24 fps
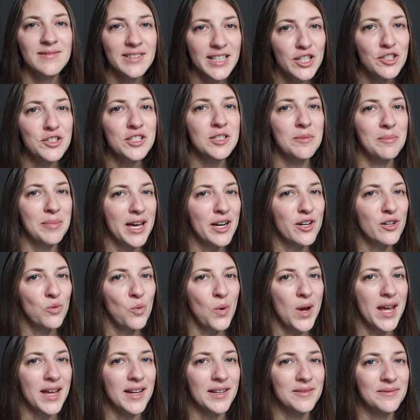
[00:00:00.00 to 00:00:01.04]
there's a better
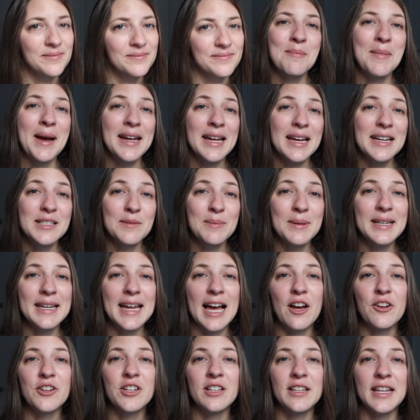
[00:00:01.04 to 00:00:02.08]
way. My husband
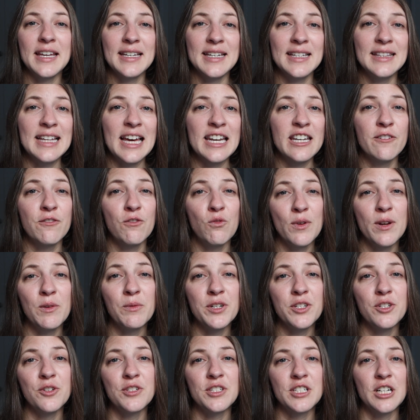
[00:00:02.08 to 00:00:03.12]
calculated that if we
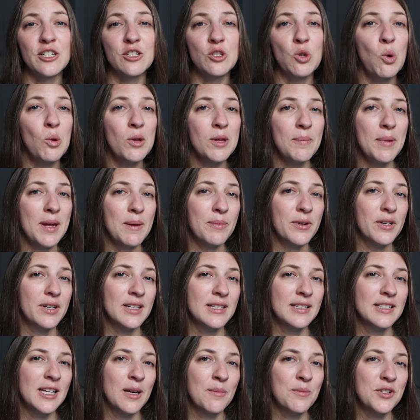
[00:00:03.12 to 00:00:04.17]
reduced our toilet paper
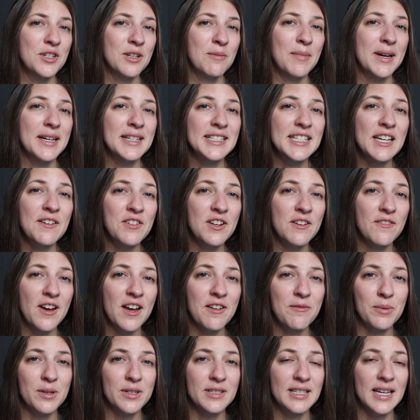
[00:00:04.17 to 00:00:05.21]
consumption by
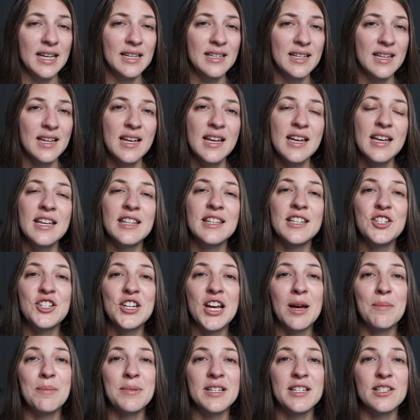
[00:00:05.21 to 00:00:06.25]
75%, the
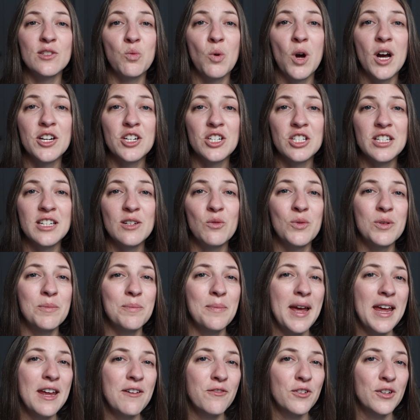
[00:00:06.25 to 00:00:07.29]
Japanese washlet would
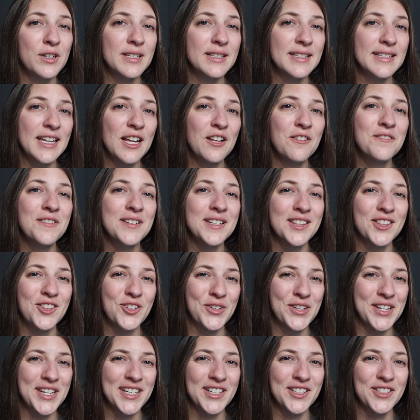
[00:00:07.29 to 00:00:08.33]
pay for itself in
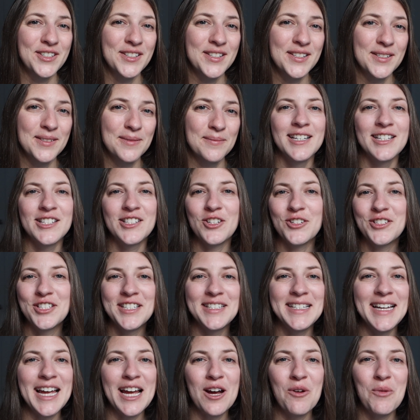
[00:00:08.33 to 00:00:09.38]
3 years. So today I